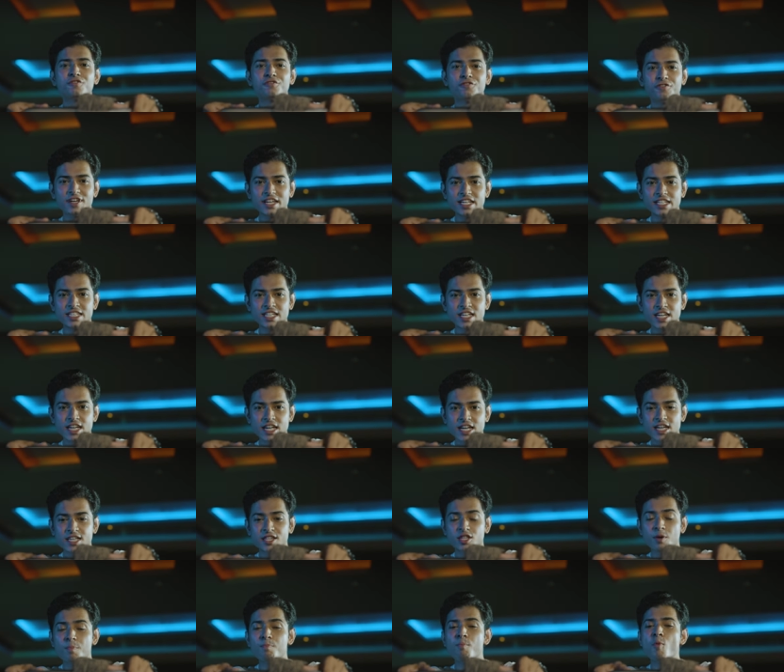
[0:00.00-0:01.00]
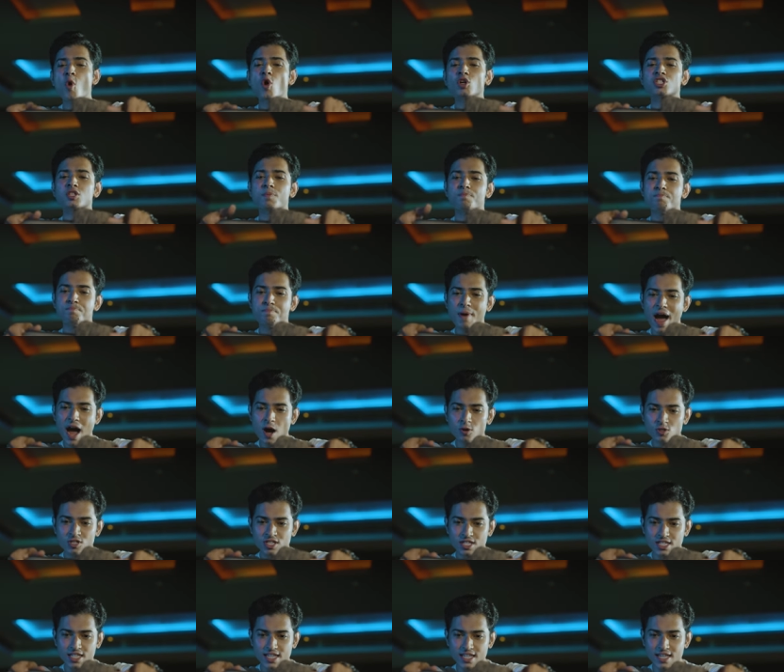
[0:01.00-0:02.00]
feet, the most
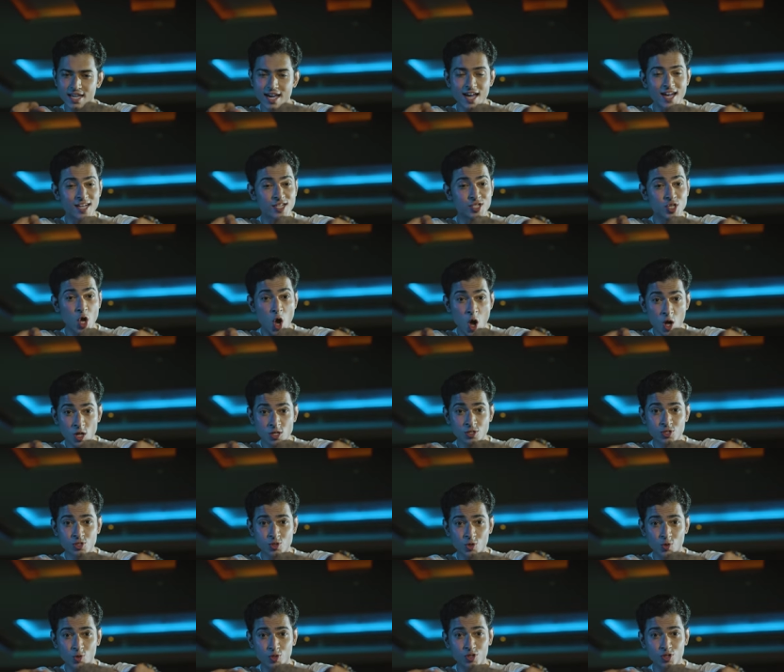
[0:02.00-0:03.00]
bouncy is also